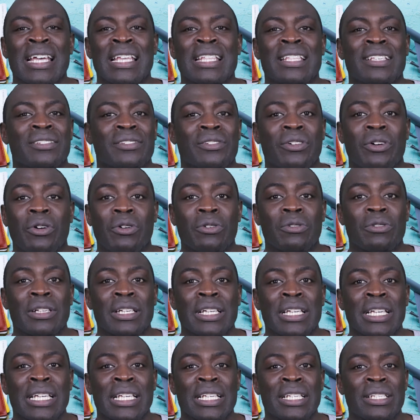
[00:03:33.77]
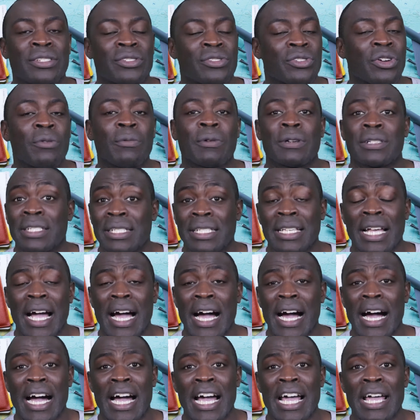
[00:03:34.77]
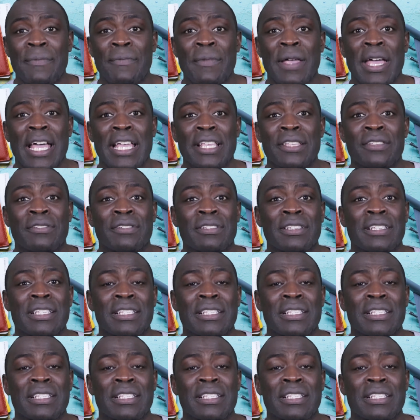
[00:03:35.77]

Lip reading: There's only so much time, and you